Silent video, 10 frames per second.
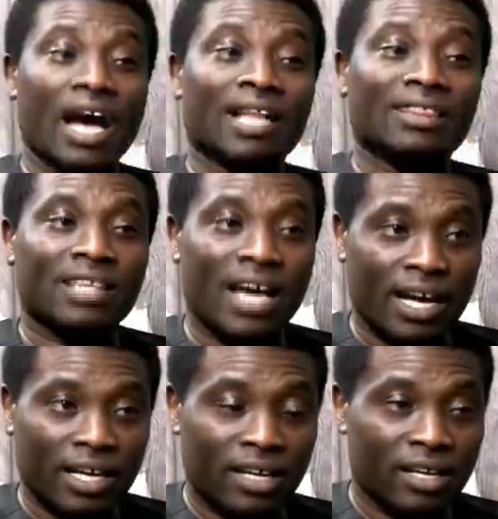then
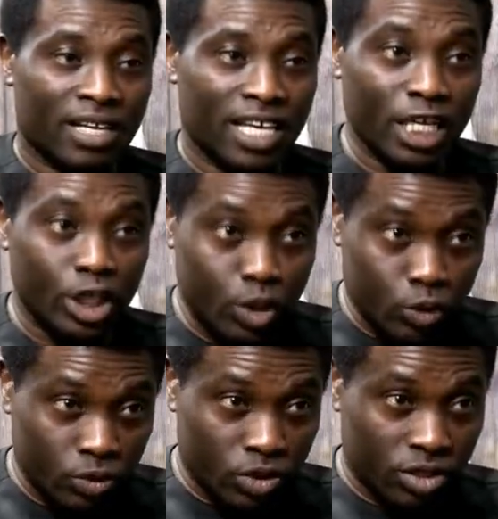attack
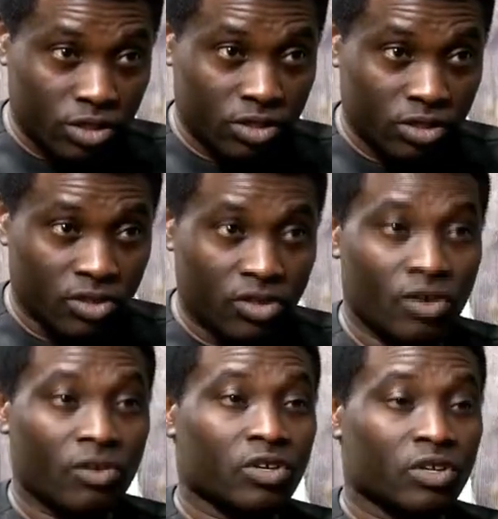issues
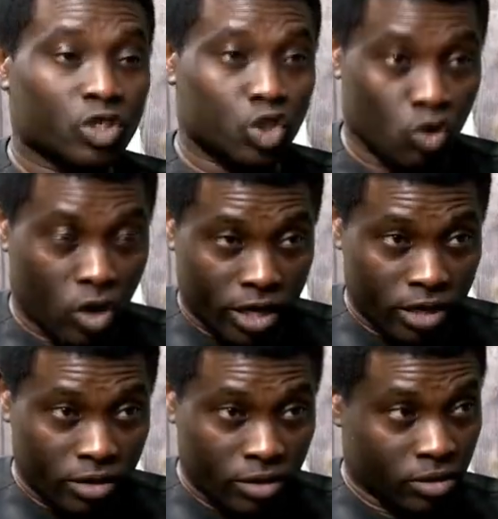
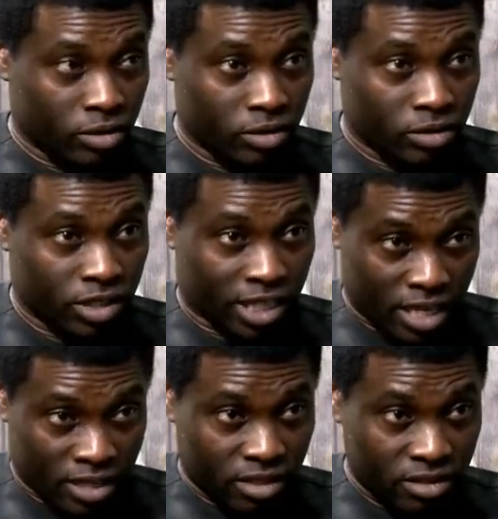stronger
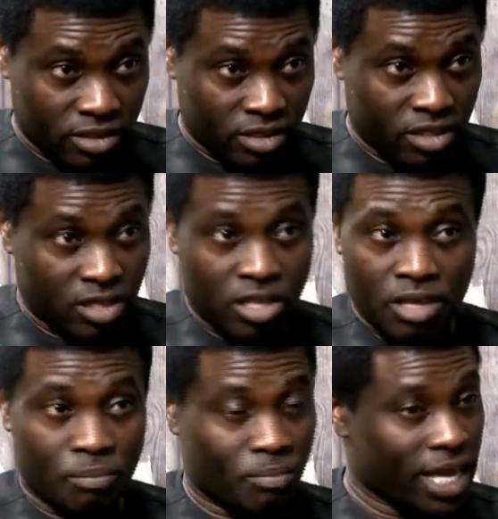together,
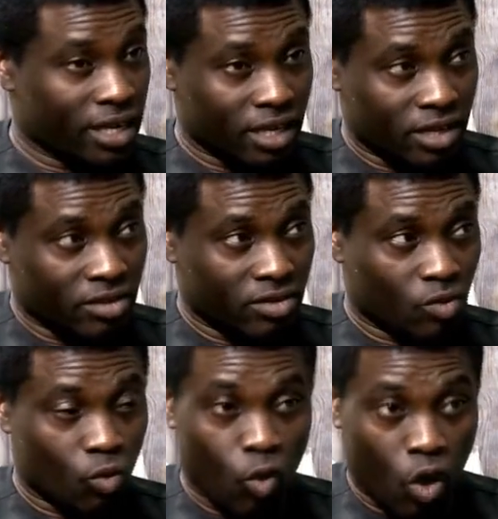making it
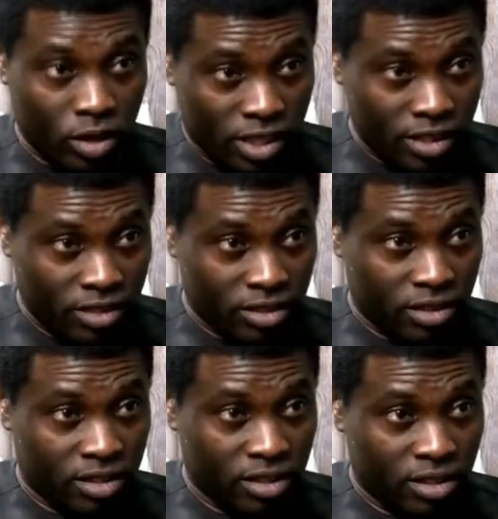worthy,
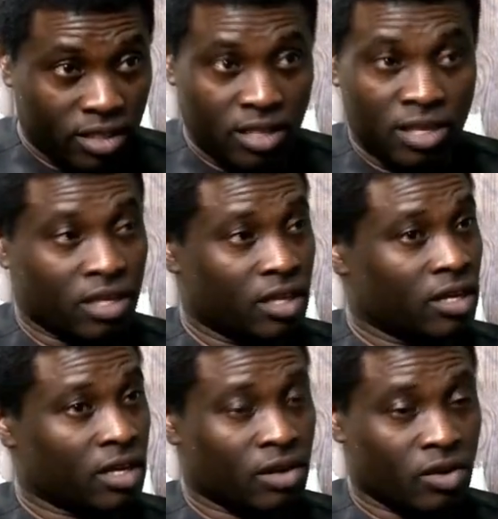
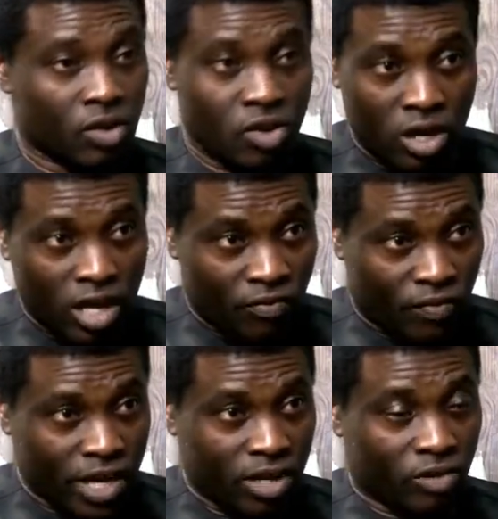not
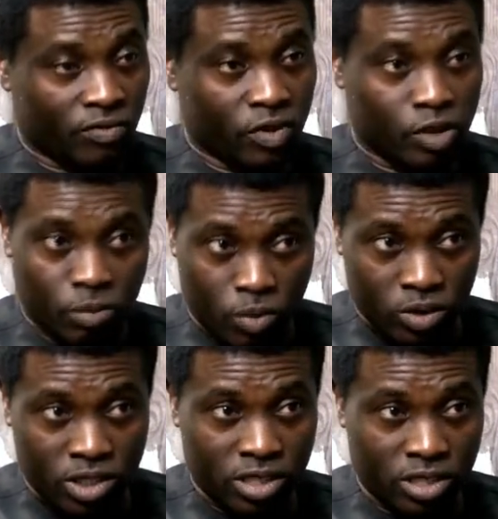afraid of
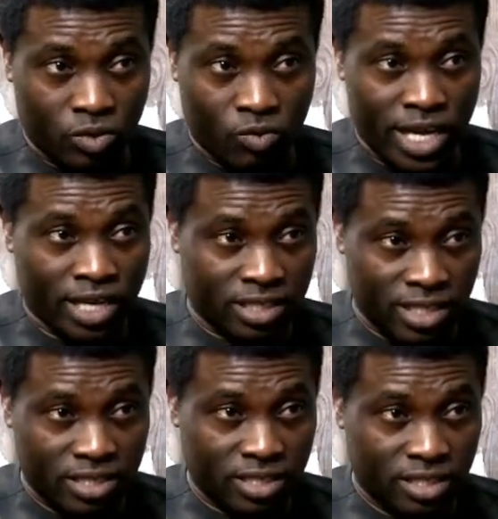reporting it the way
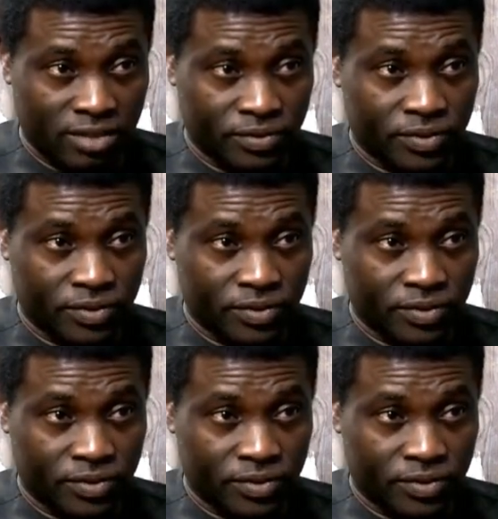it is.